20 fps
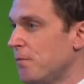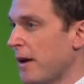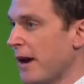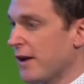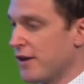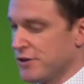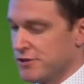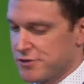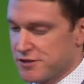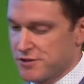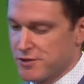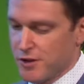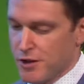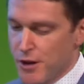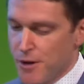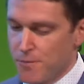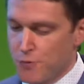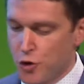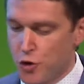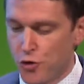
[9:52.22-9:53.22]
parents
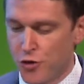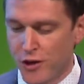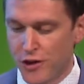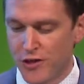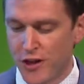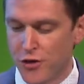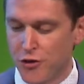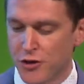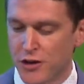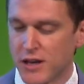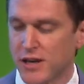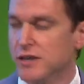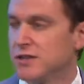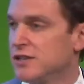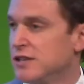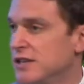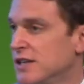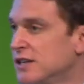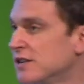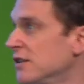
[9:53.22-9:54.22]
who think that their kid is
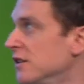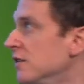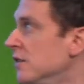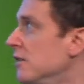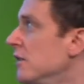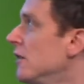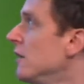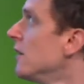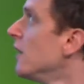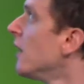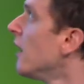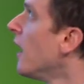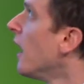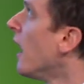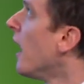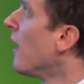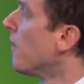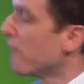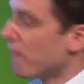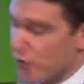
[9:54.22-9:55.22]
addicted
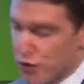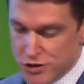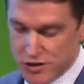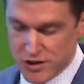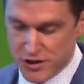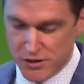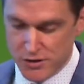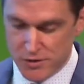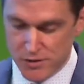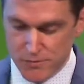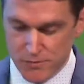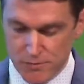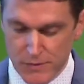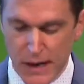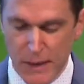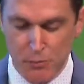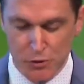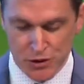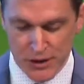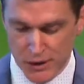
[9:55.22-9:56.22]
um, versus
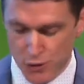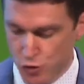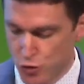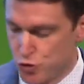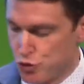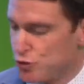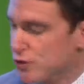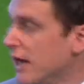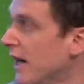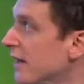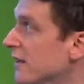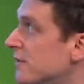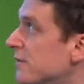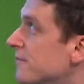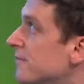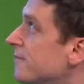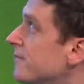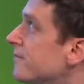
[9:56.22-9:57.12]
nine percent who do not.